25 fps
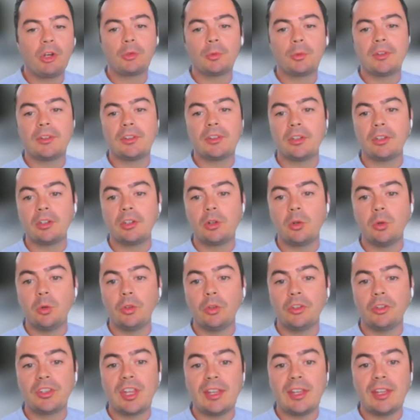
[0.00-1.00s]
Prospects can, of
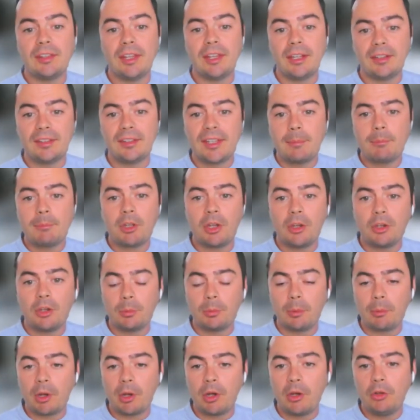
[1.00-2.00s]
course, then accept
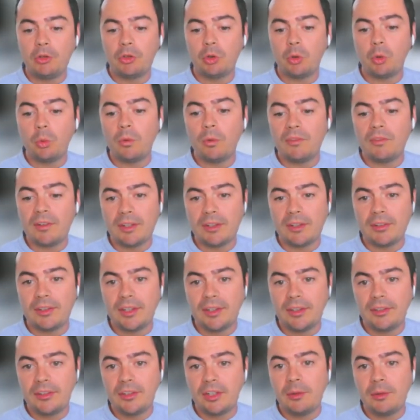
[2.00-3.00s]
those proposals within
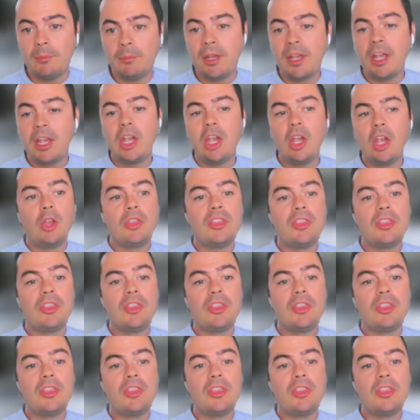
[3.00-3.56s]
the system.